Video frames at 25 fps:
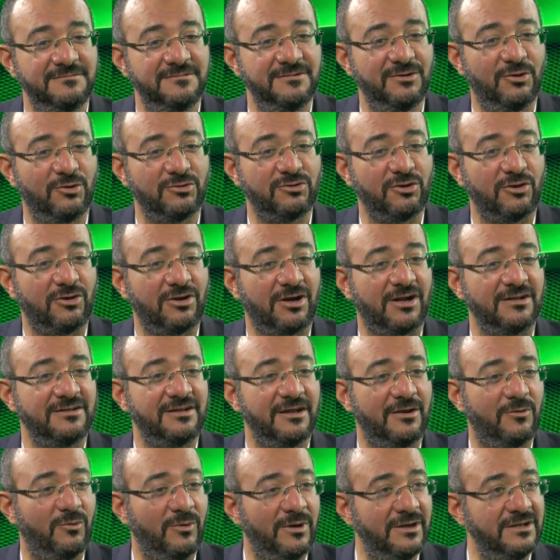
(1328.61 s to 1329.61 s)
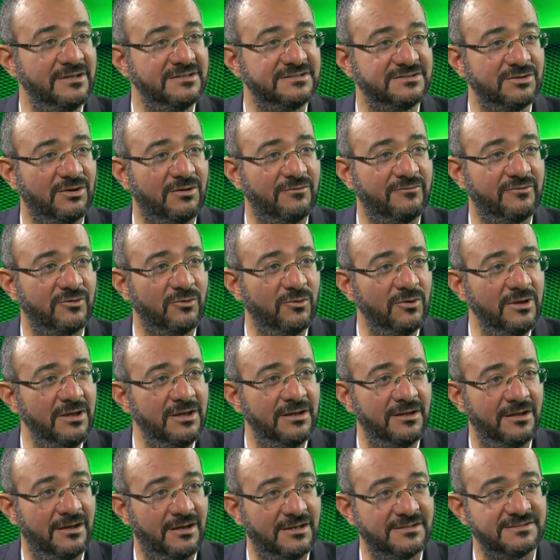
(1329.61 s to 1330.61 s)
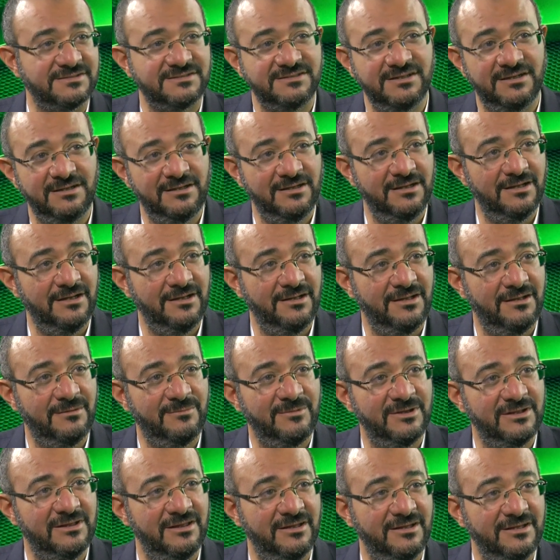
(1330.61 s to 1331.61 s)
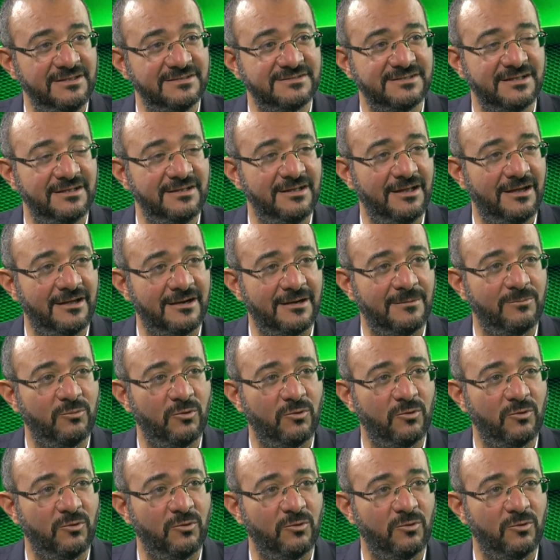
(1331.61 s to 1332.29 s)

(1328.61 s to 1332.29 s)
autocratic ways of ruling us in the Middle East, in the Arab